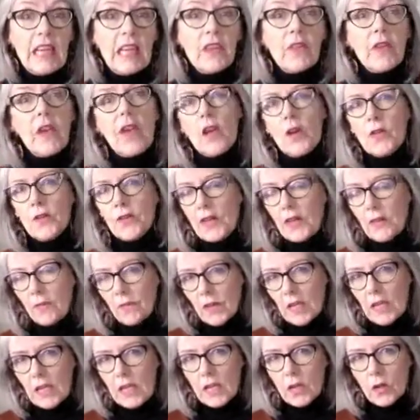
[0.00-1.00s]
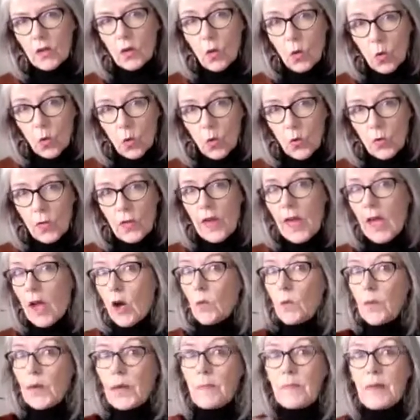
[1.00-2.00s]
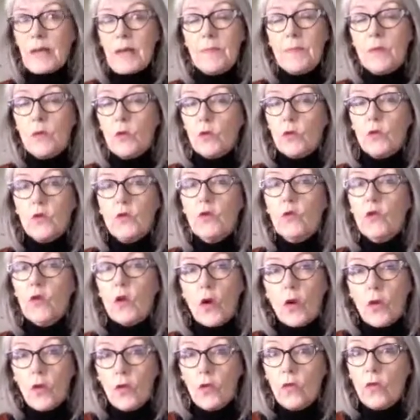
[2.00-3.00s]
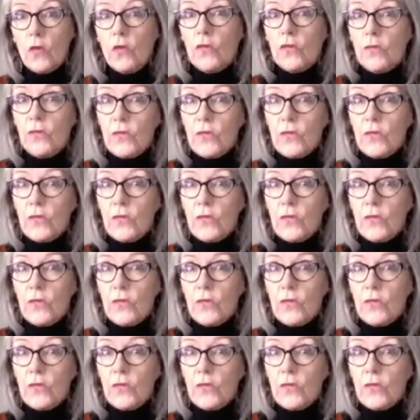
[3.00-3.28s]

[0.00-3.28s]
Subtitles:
here, the Healthy Vegan author, helping people to go